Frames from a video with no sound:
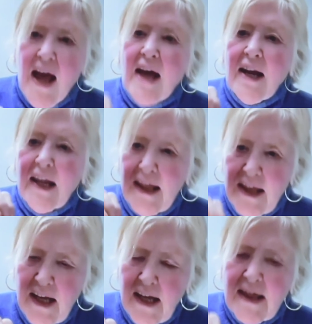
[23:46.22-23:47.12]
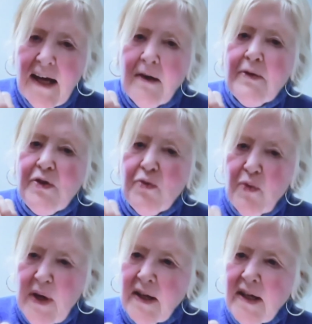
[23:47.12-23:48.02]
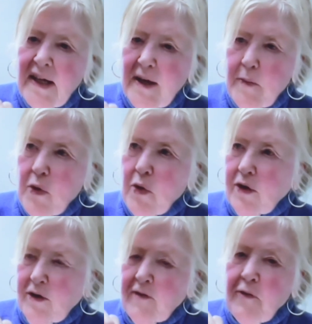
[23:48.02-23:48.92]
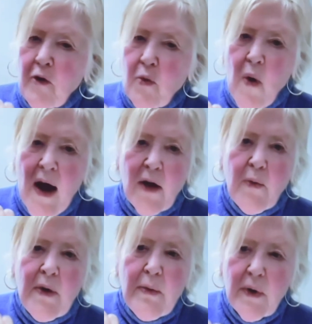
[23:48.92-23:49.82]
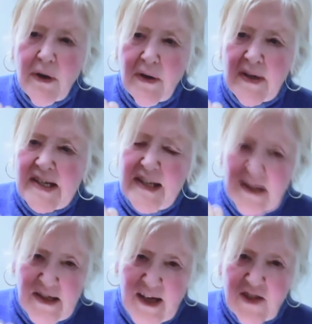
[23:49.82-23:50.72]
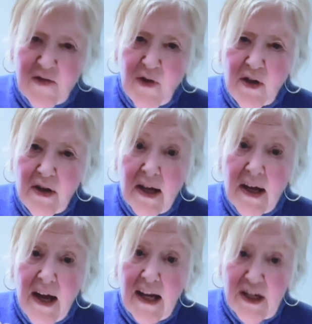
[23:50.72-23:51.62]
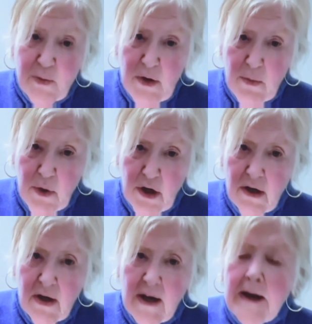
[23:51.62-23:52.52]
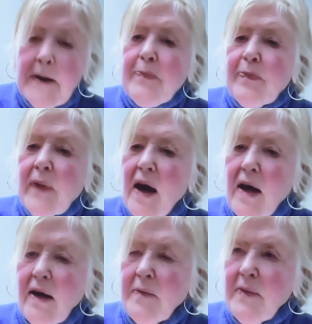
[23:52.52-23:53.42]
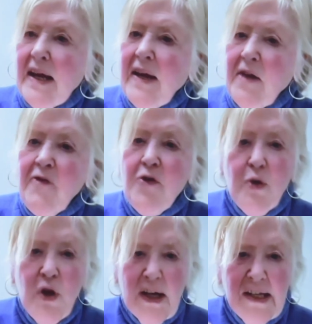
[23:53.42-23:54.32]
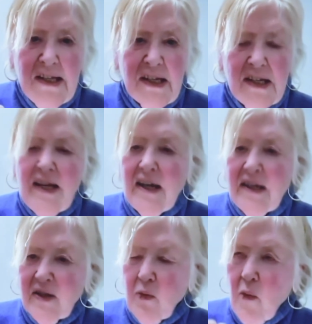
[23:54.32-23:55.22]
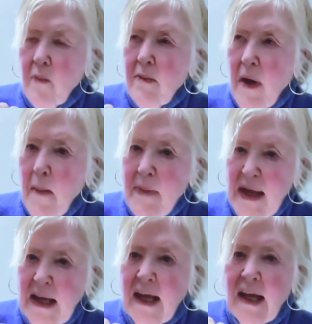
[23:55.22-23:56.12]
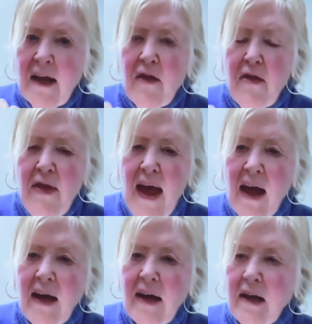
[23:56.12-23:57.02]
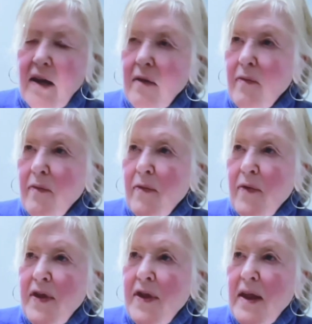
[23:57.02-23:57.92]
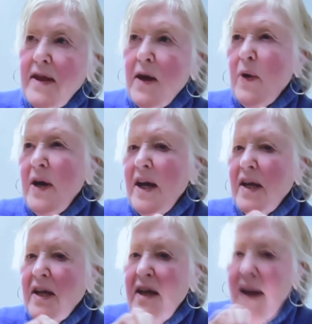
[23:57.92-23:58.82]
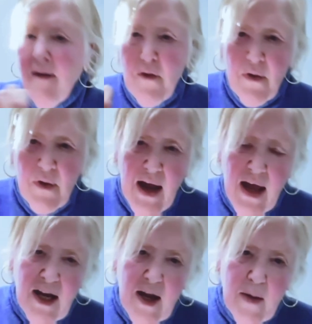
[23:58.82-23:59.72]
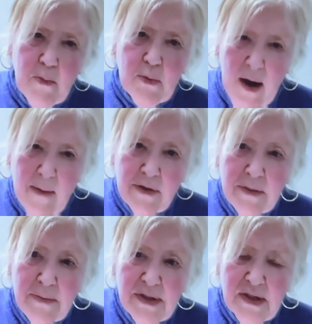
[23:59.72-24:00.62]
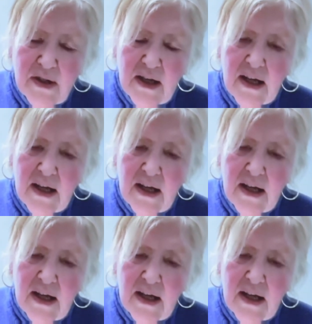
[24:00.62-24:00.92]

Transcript: And I think that was really important for why we were as successful as we were. And if you look at success, meaning that there were never any problems